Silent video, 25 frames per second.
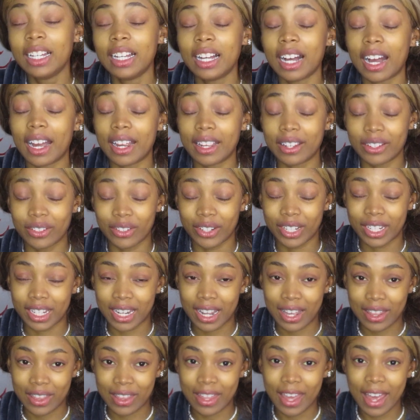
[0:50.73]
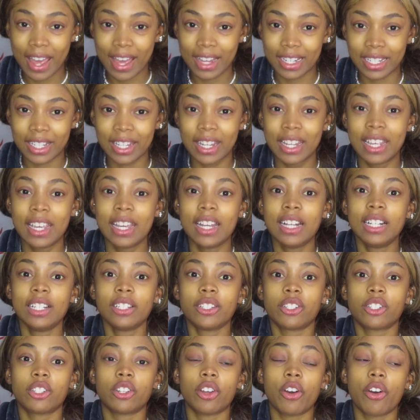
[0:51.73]
I understand that.
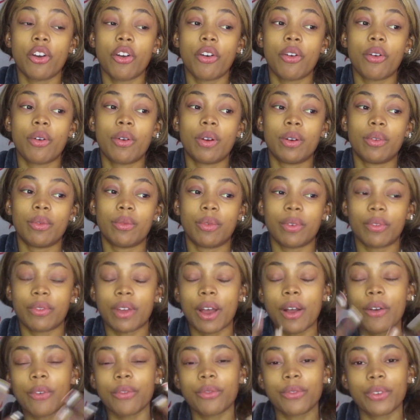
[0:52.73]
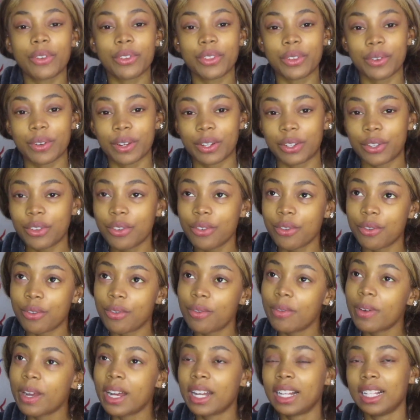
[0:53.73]
So without further
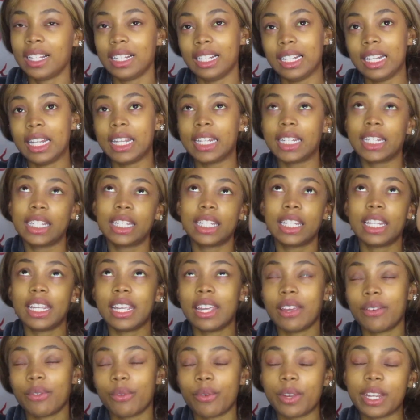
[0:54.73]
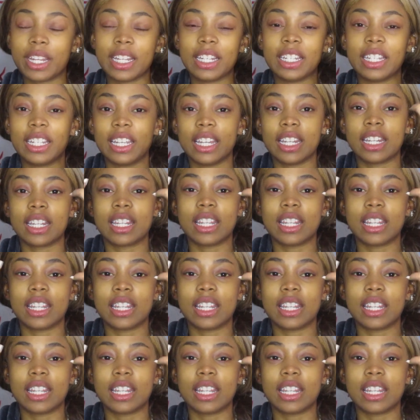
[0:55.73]
ado, let's see if we can get